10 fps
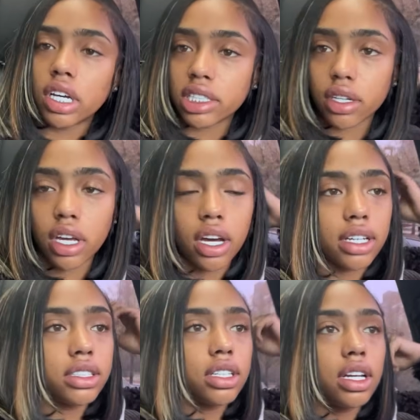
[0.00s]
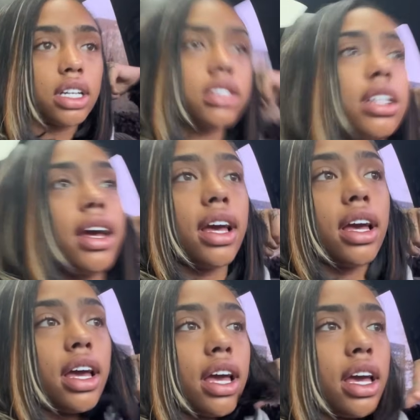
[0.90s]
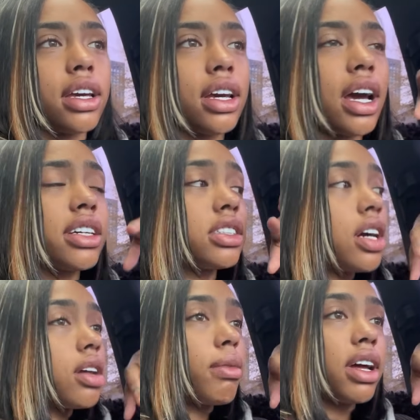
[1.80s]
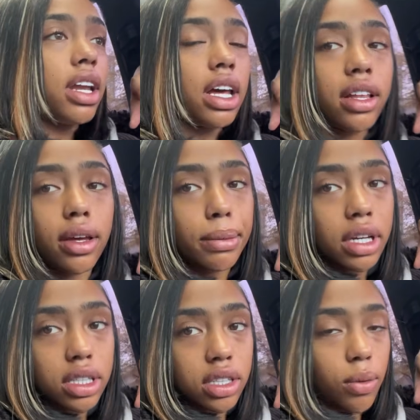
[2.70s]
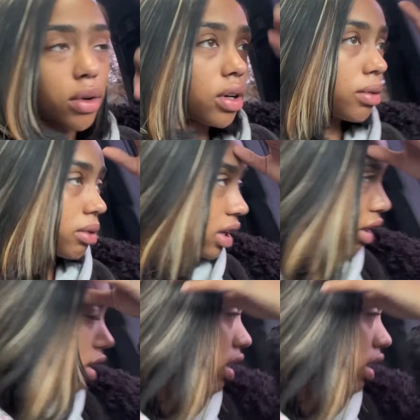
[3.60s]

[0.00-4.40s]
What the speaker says: So y'all, it's the next day, and I started my day late because I woke up late,